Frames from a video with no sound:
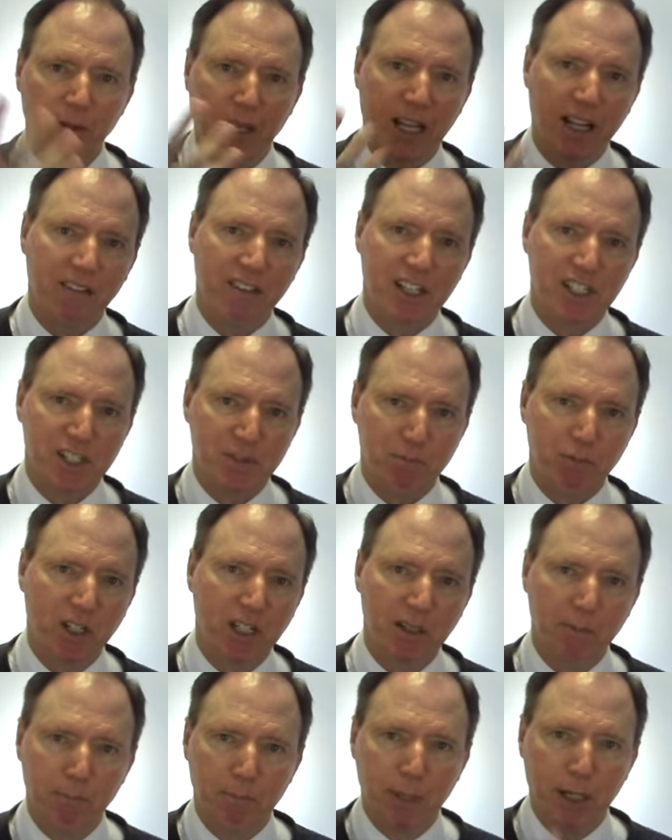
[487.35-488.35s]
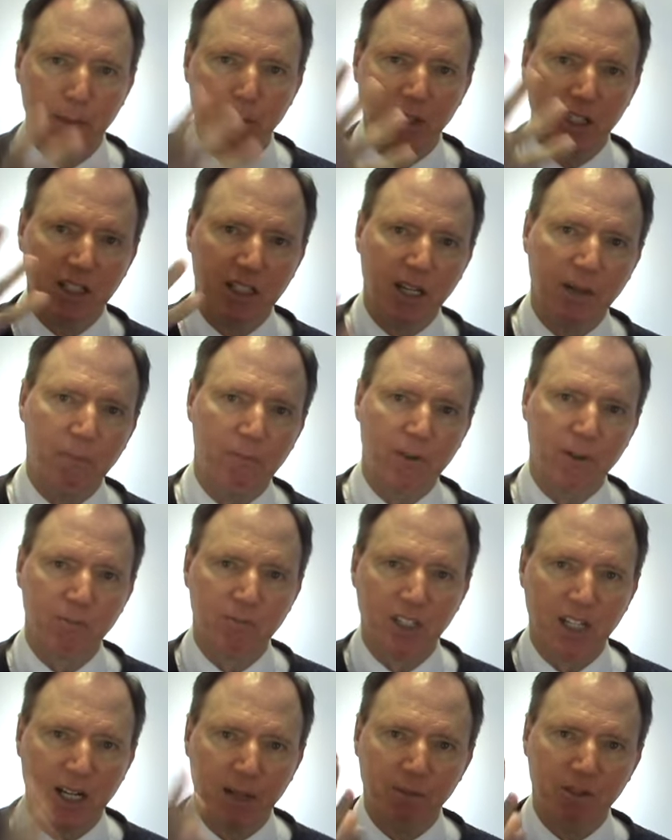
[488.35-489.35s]
out of that spring, bubbling up from
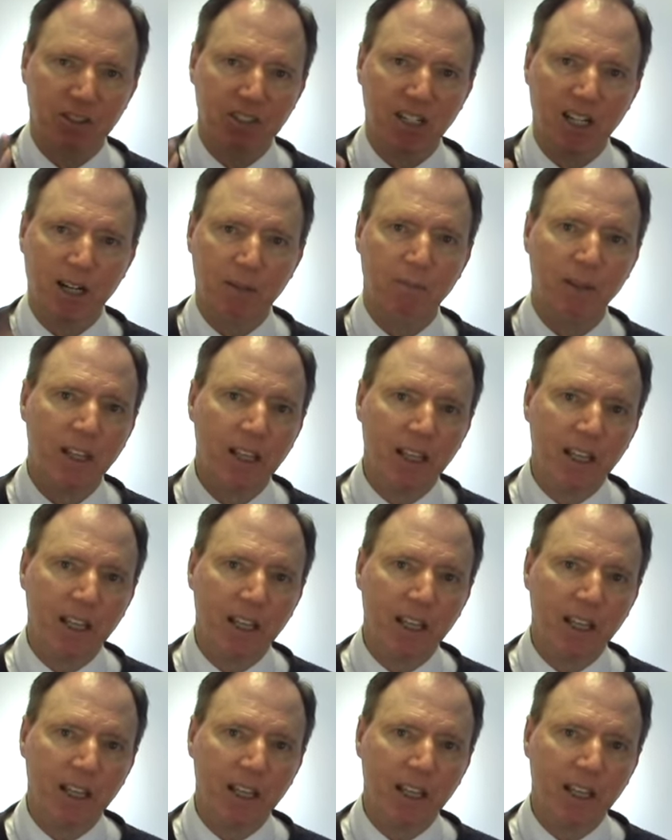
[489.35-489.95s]
time to time.